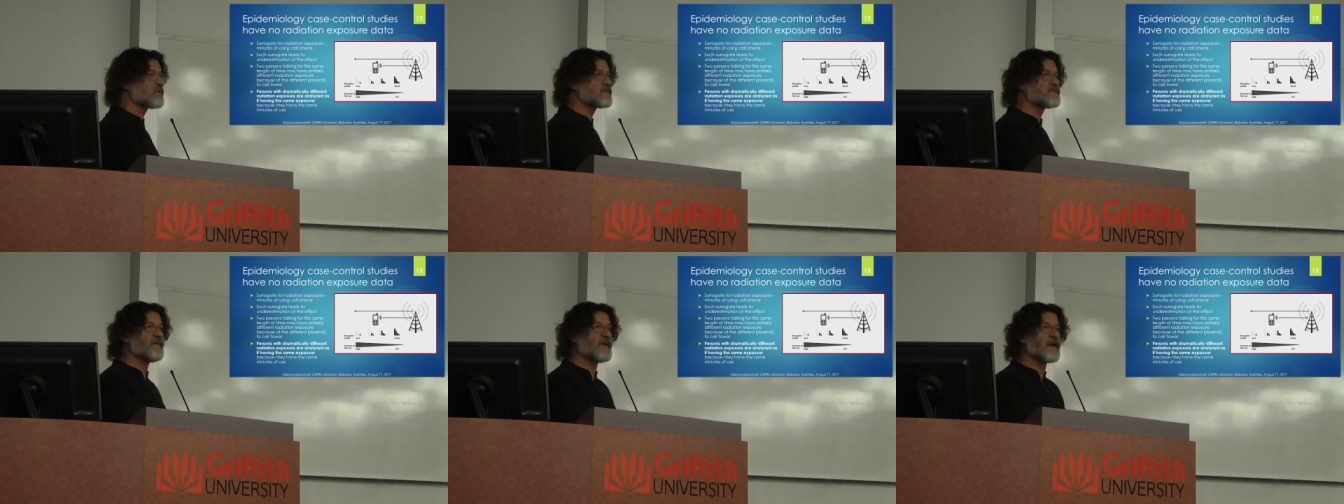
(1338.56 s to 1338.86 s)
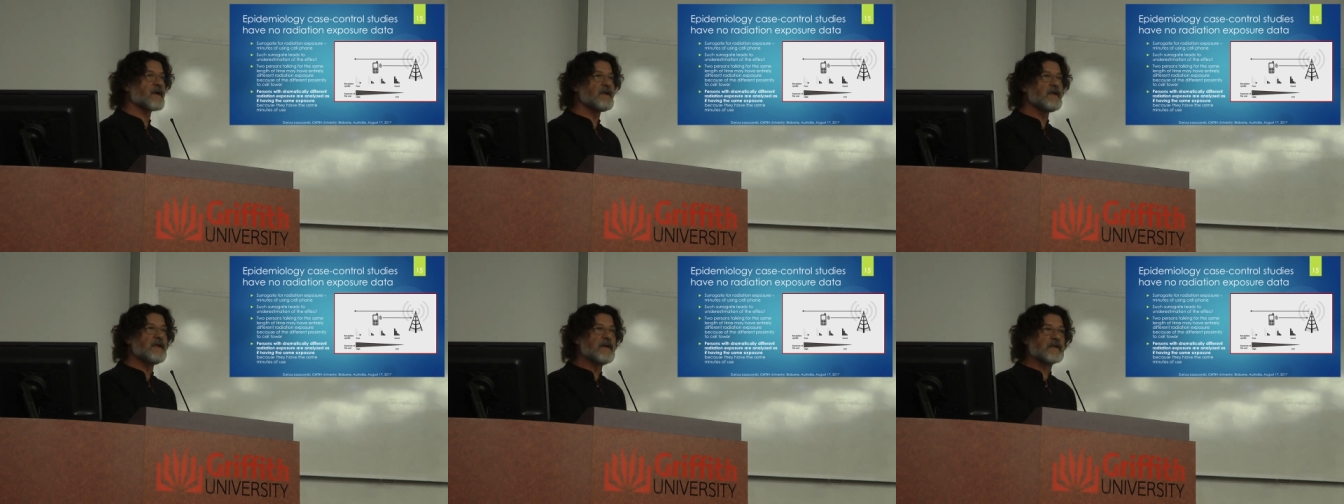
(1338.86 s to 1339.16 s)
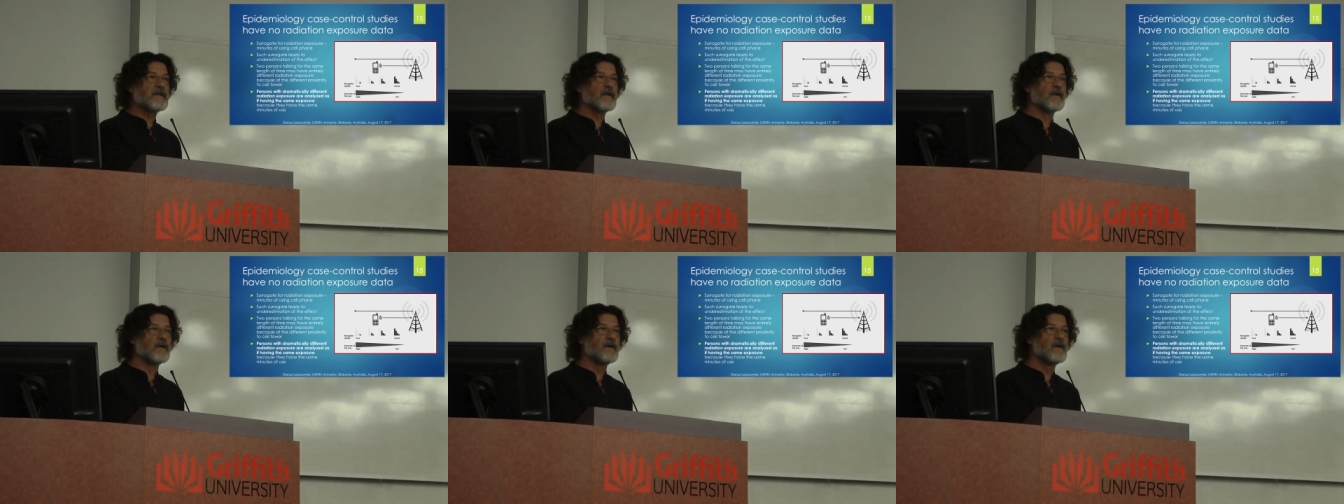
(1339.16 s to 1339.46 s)
exposed very
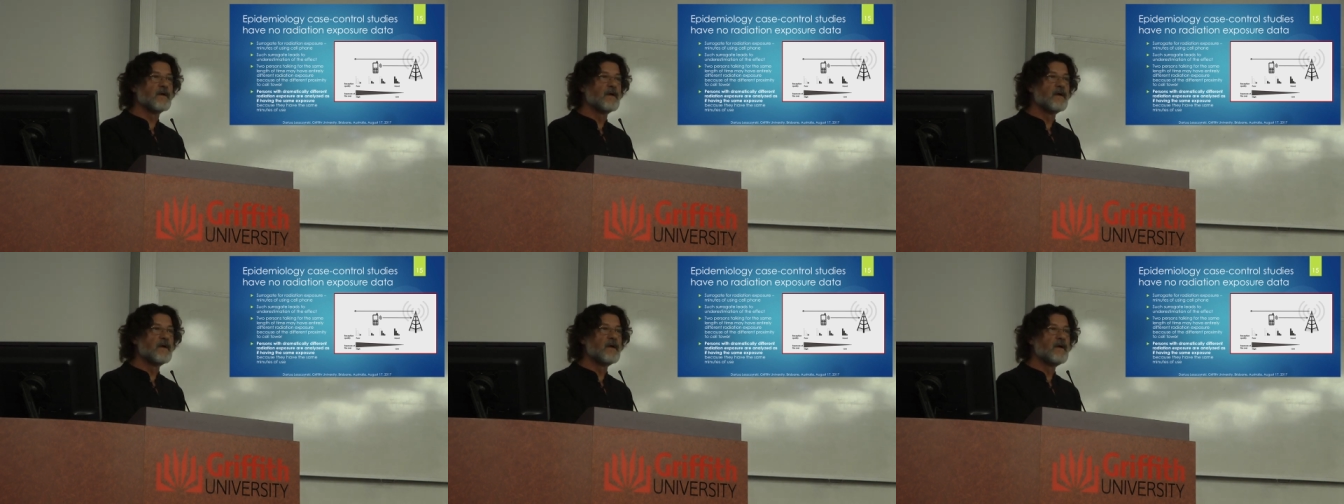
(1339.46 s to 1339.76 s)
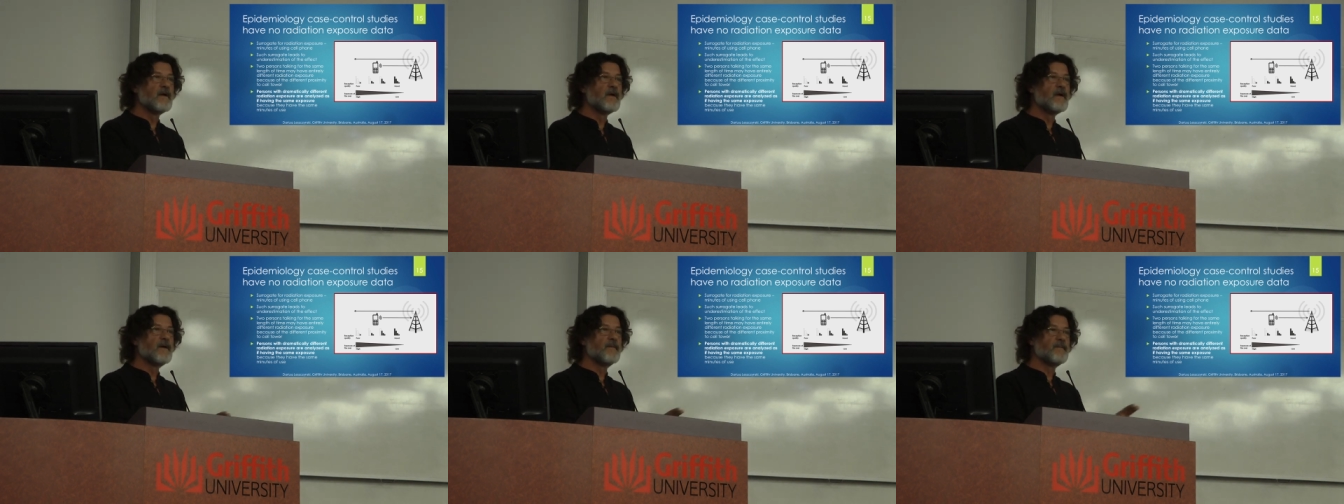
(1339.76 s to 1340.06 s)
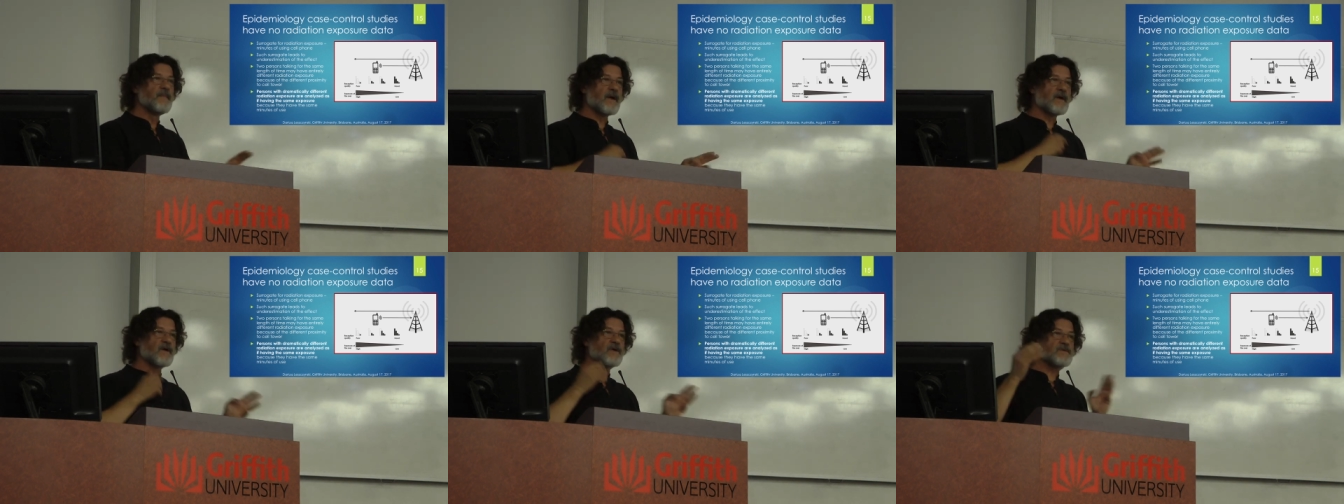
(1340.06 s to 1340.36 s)
little,
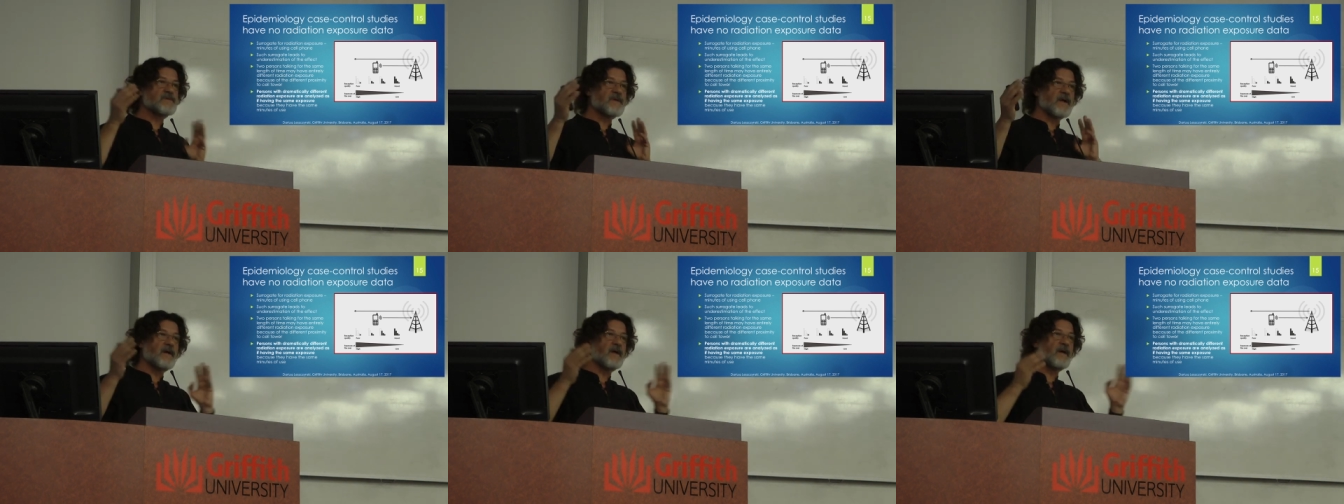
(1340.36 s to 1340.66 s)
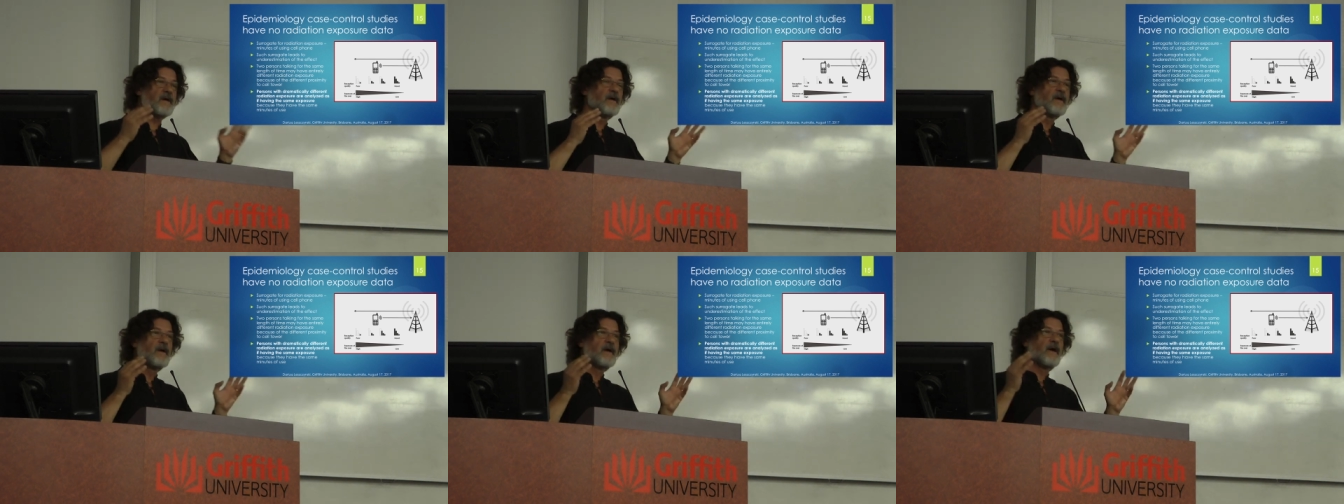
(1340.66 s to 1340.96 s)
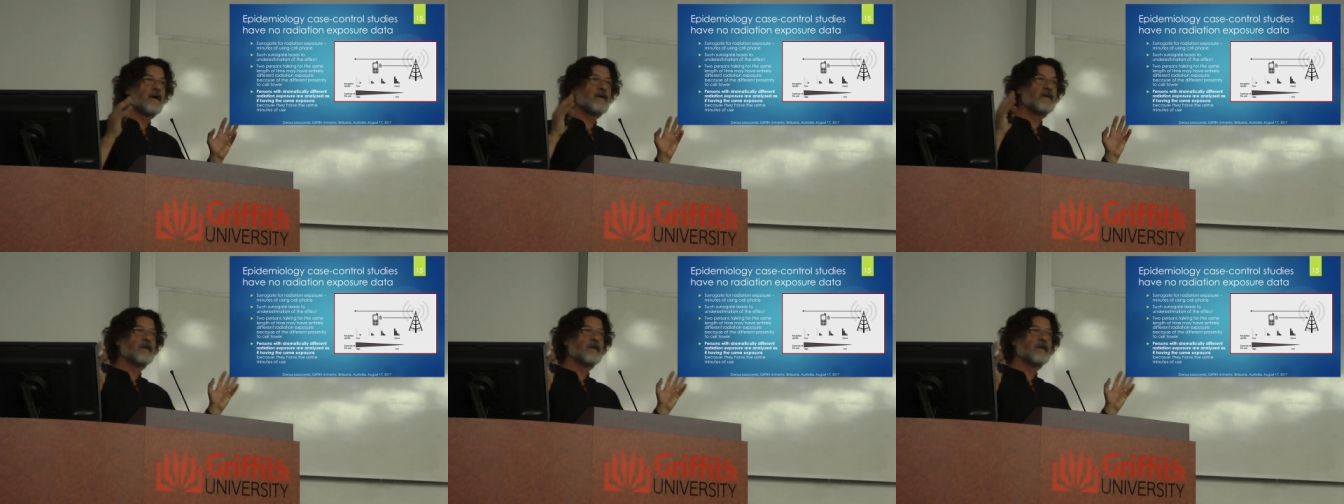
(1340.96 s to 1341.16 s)
because they